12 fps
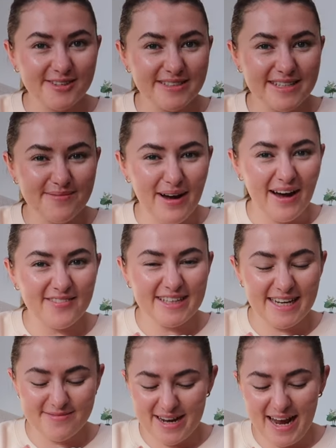course I'm having
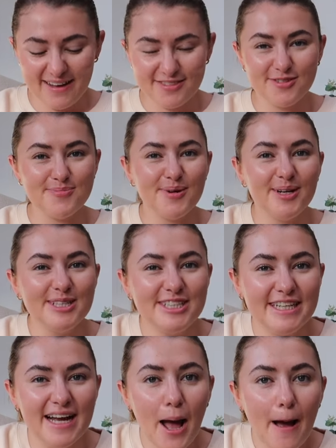it in my
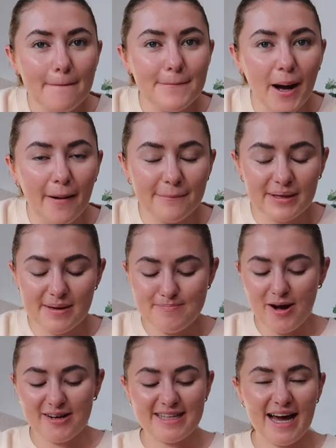Anthropologie pumpkin
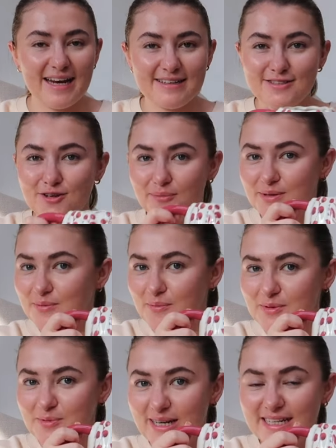mug that Alex got me when
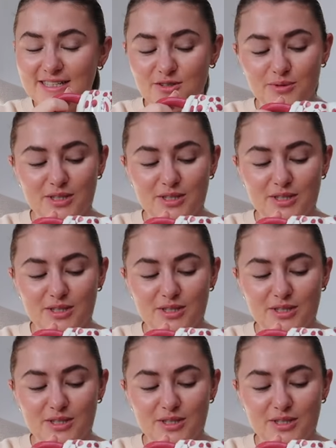we went into